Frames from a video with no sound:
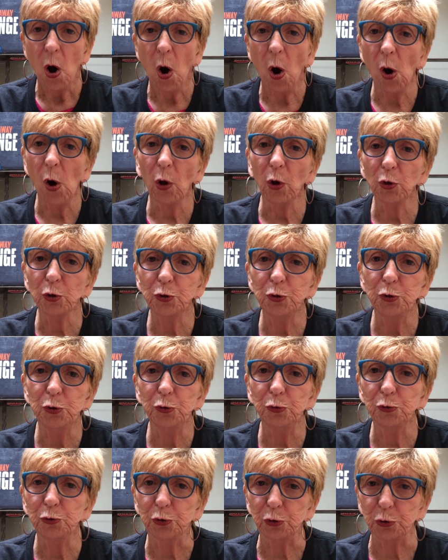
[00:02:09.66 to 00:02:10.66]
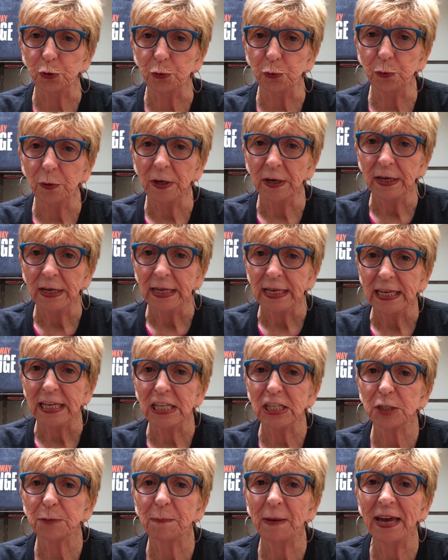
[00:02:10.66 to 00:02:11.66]
All you do
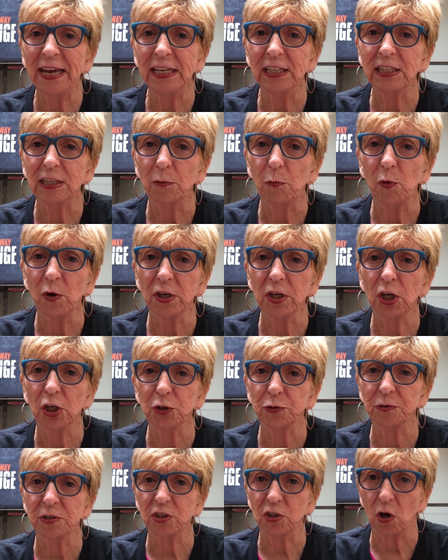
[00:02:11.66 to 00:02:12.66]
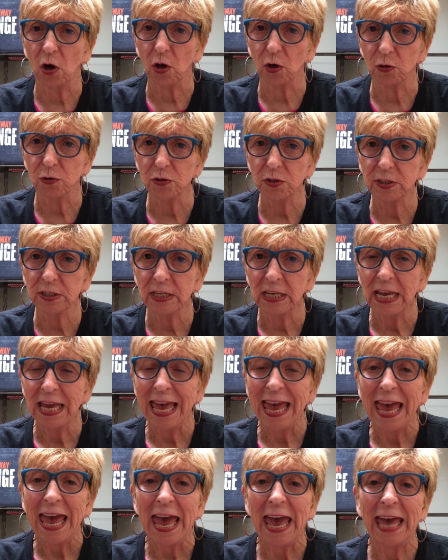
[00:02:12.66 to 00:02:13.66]
is pay the $100
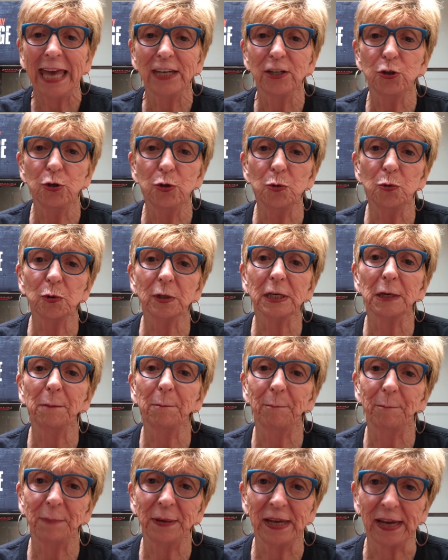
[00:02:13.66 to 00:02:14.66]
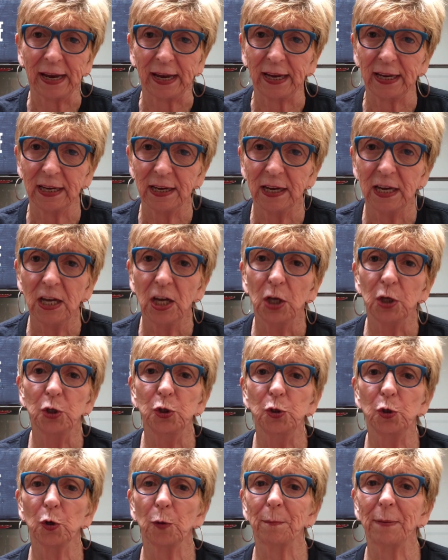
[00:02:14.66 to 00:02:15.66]
and you can pick
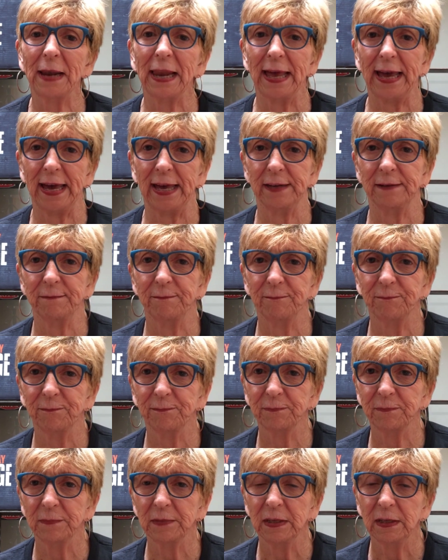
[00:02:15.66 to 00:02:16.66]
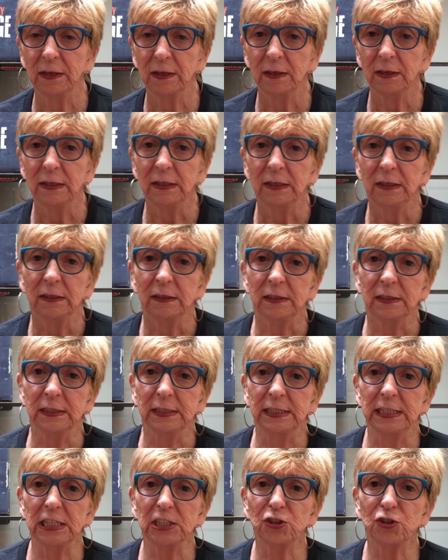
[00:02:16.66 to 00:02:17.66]
your plan.
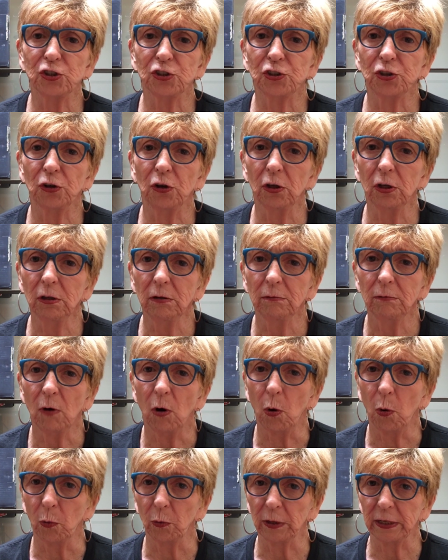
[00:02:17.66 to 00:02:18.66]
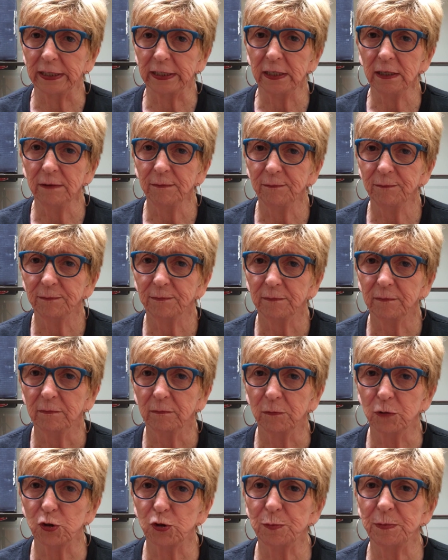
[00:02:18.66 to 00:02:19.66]
Digital only,
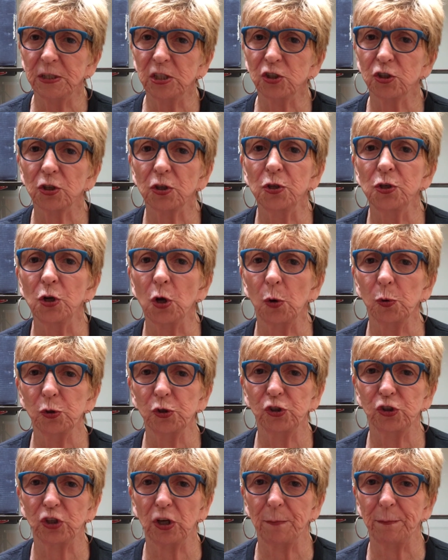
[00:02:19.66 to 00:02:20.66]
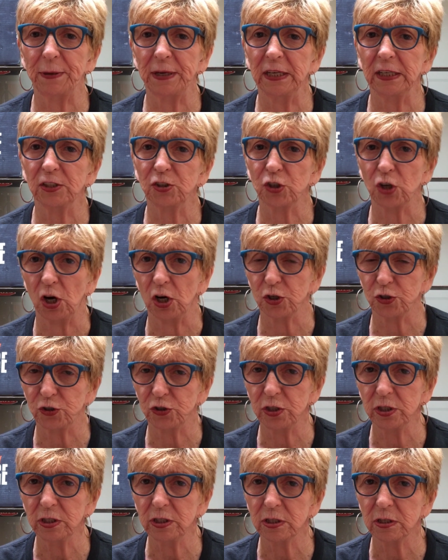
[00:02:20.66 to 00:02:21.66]
which means no shipping
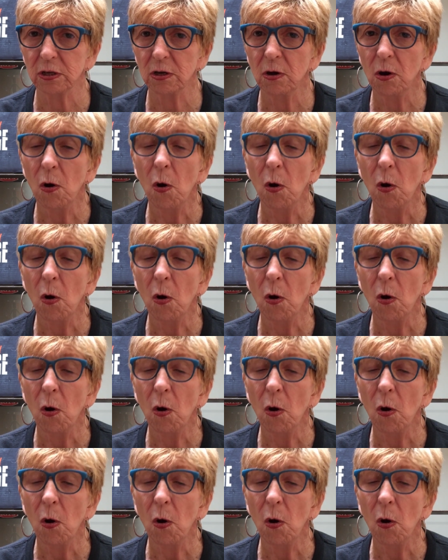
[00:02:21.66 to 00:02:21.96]
charges,